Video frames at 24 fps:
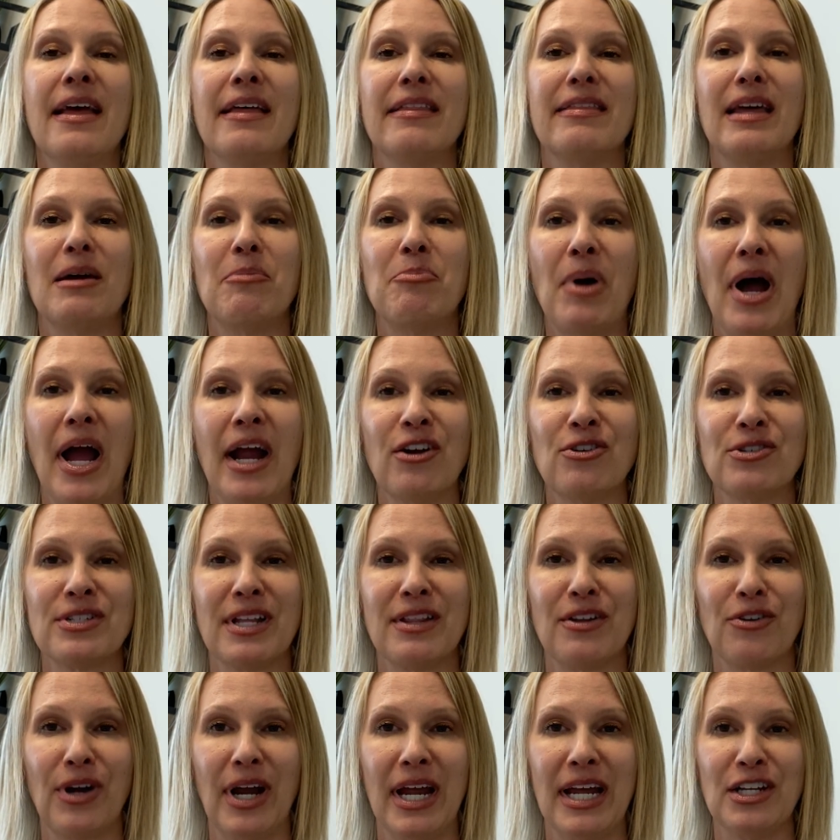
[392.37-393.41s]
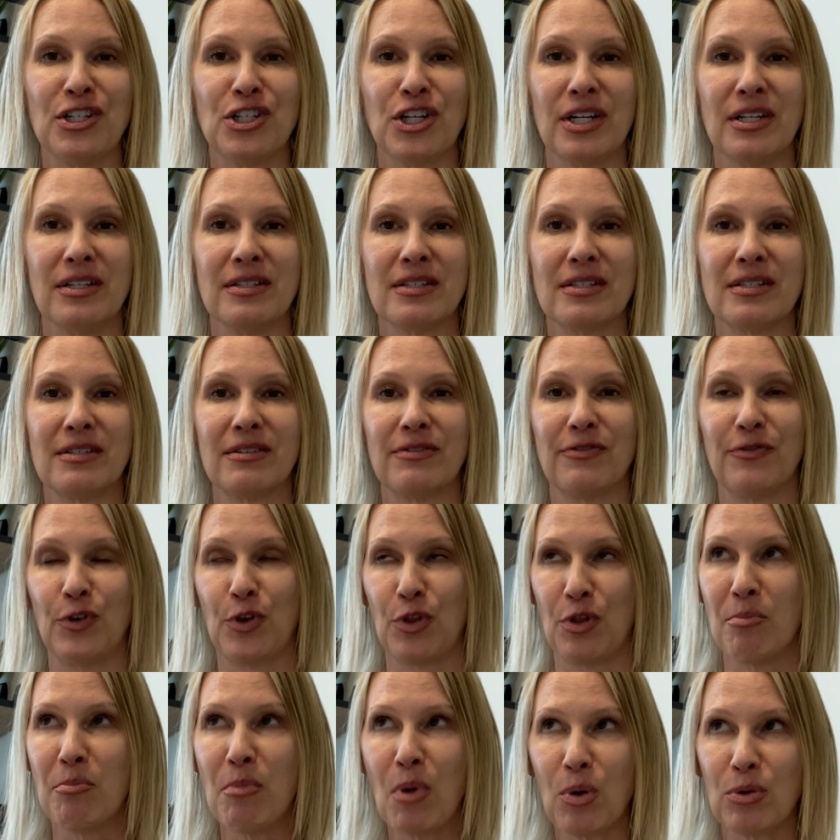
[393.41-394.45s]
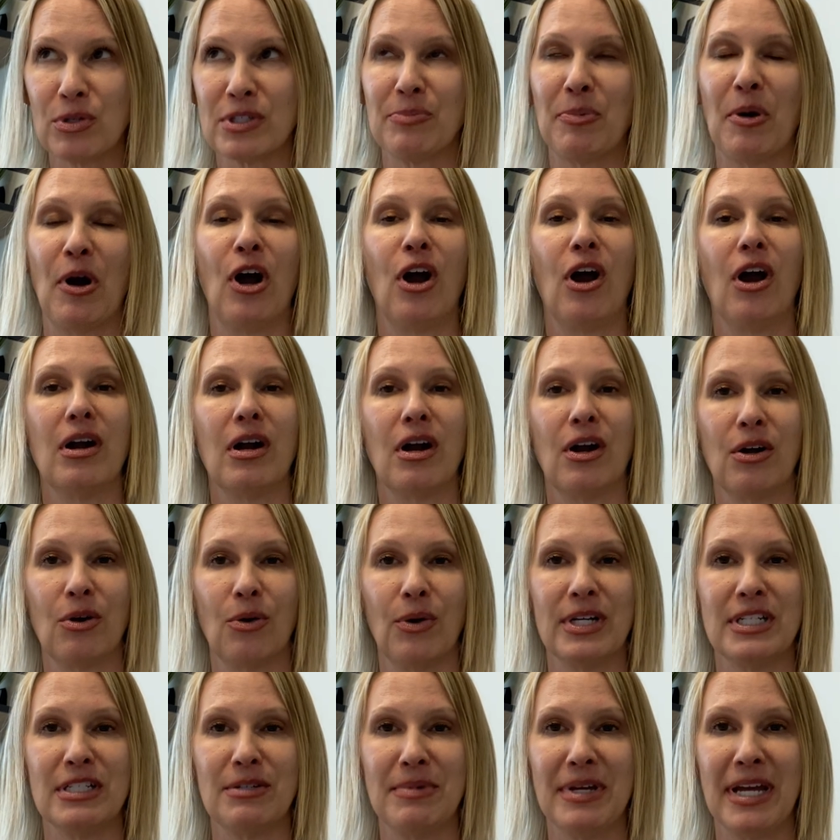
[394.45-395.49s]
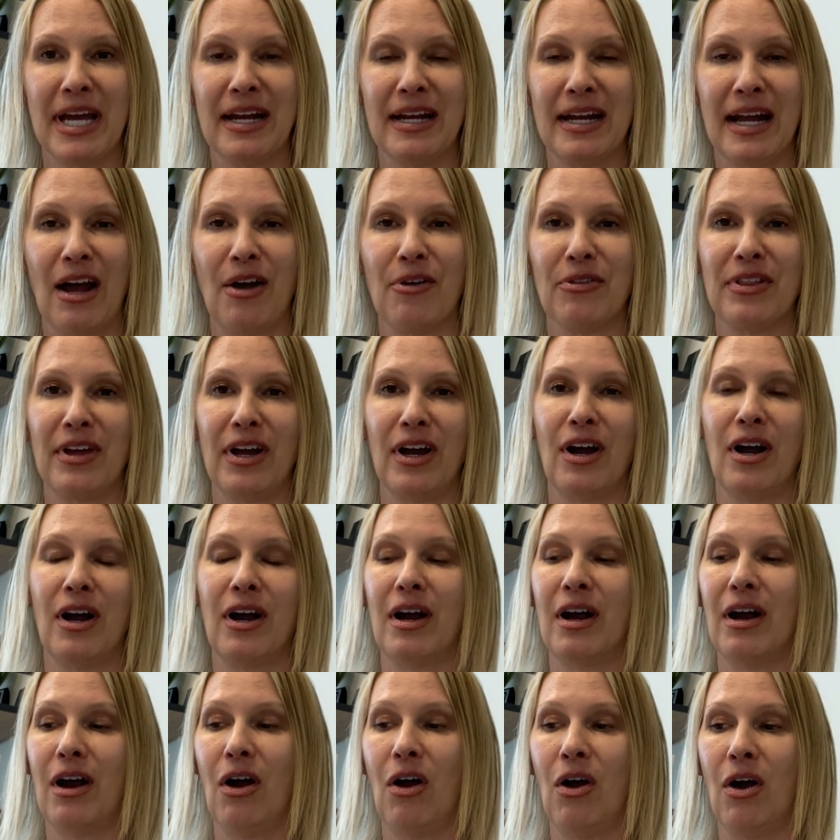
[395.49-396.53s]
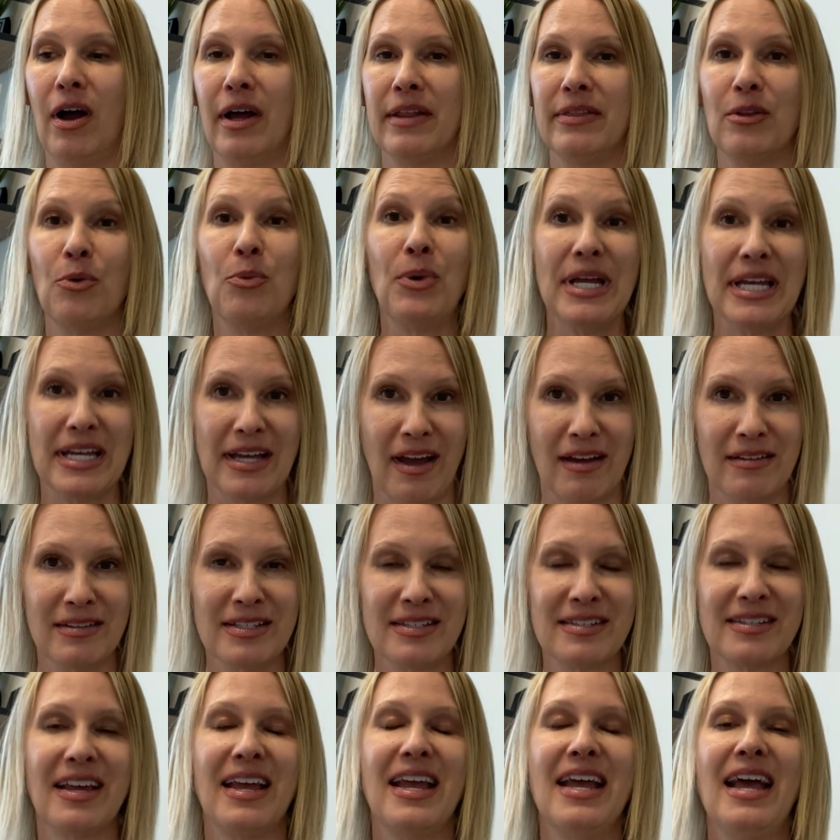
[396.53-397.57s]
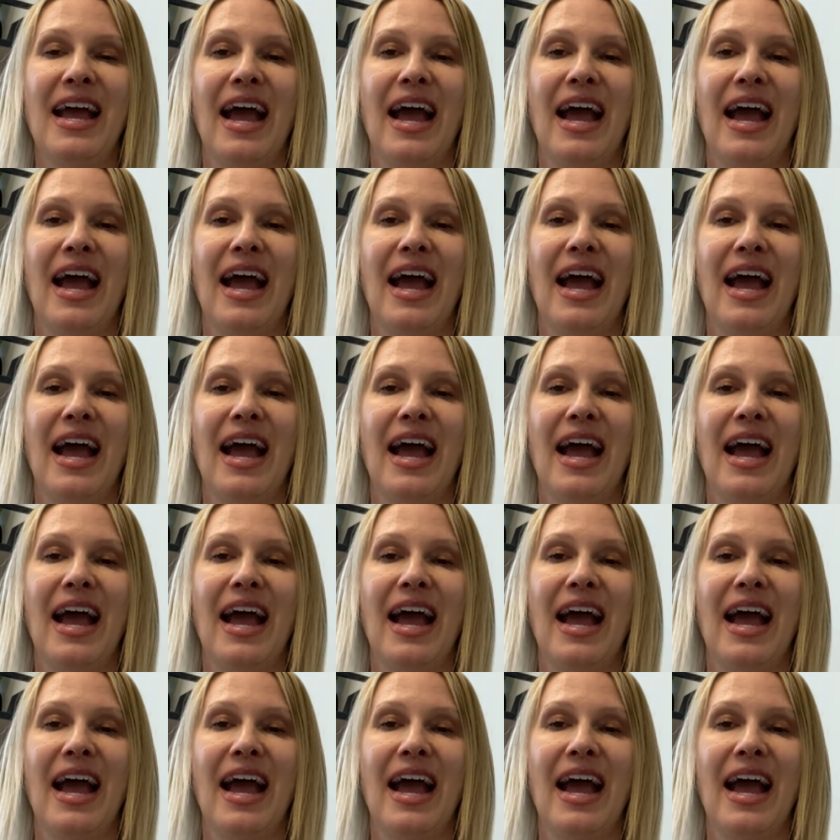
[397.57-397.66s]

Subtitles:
that buyers and their agents, for the most part, are going to be getting out there on the weekends.